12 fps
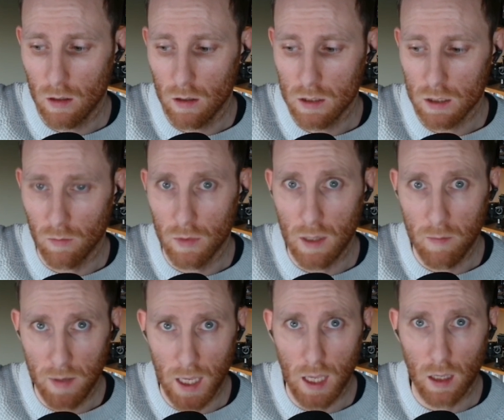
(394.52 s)
somebody
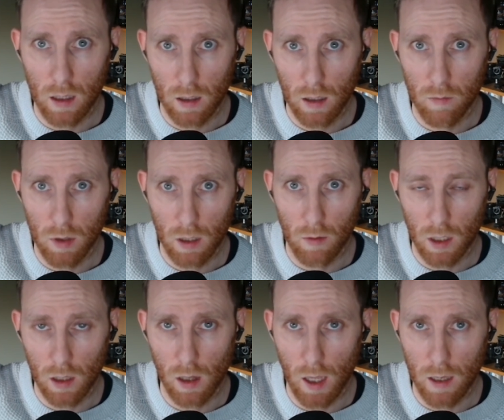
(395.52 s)
paying and becoming a
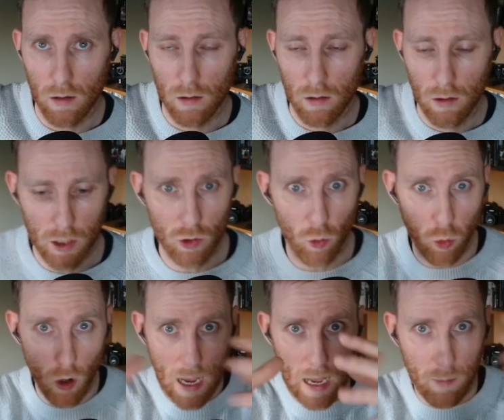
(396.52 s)
client. So
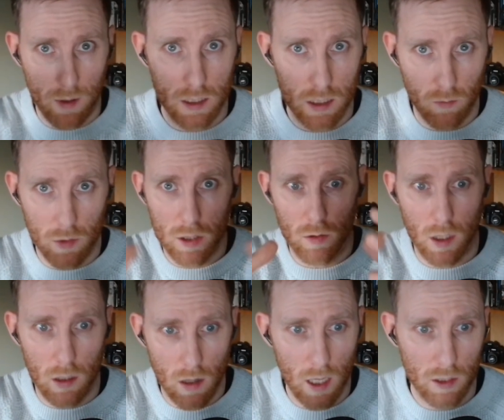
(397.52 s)
what happens in
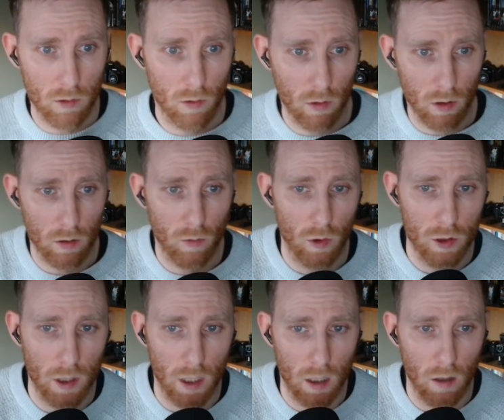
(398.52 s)
between? That's what we're
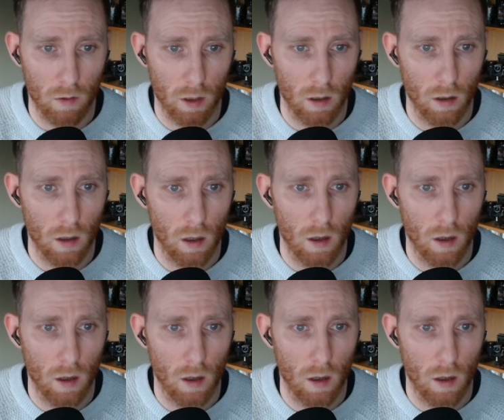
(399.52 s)
trying to cover here.